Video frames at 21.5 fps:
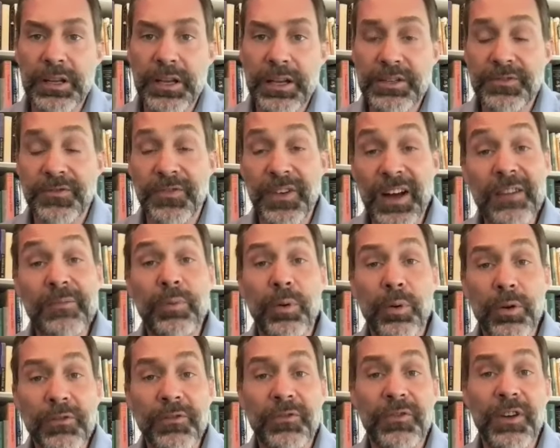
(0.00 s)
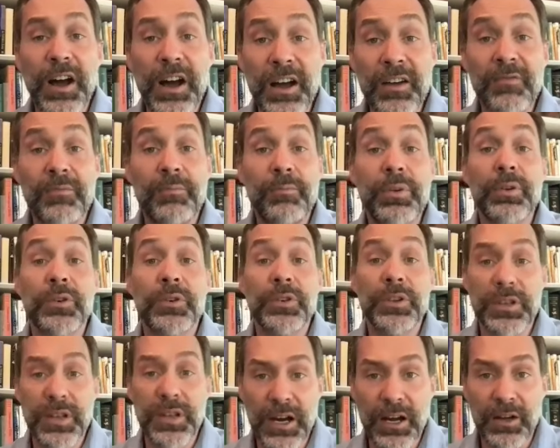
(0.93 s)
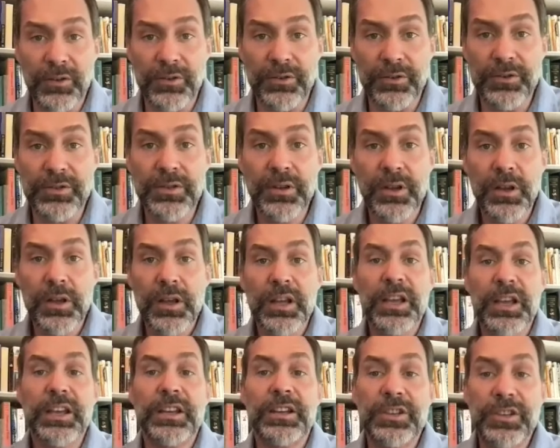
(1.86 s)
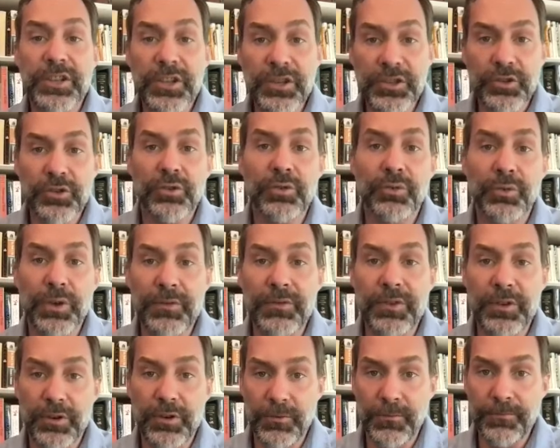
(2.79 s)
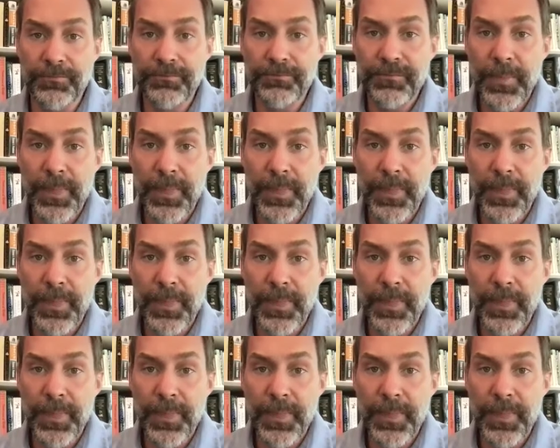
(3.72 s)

It's $5.5 billion in additional revenue.